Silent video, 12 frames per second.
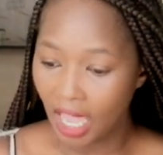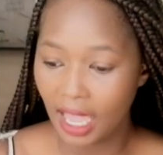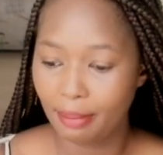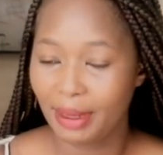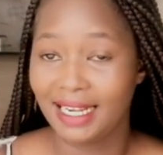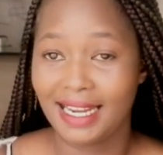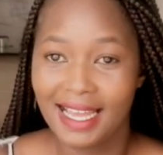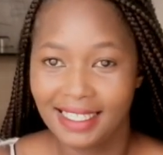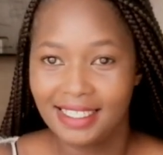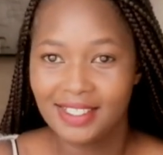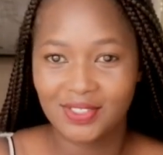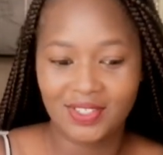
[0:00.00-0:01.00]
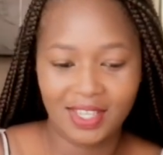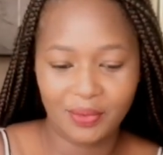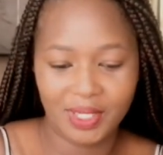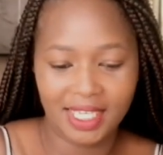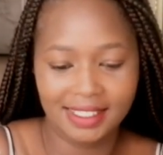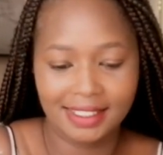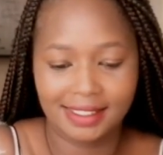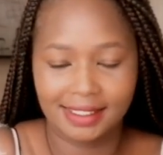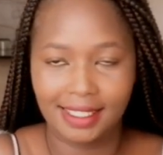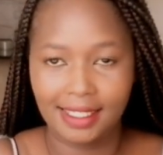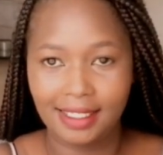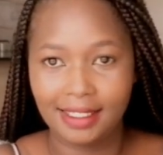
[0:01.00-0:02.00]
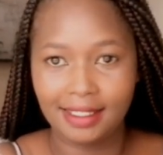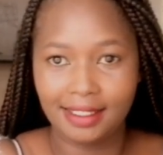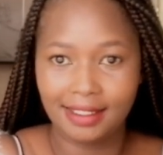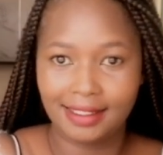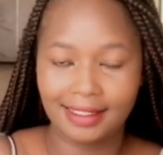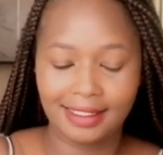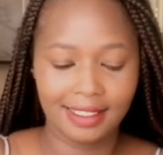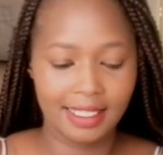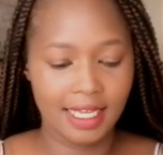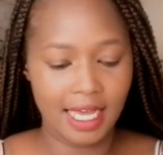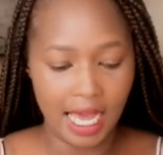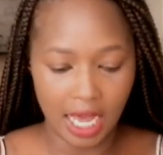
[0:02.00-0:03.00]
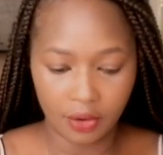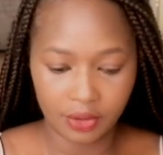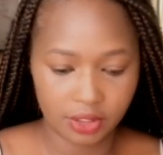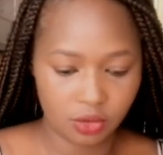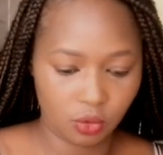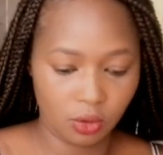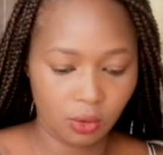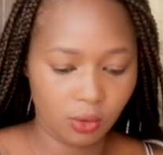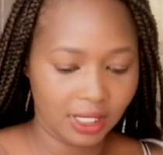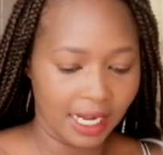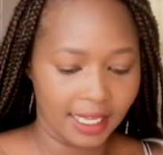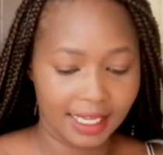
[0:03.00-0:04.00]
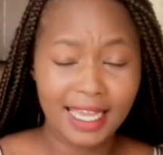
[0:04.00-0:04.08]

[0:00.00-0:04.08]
habandani so that we can see how it will look like.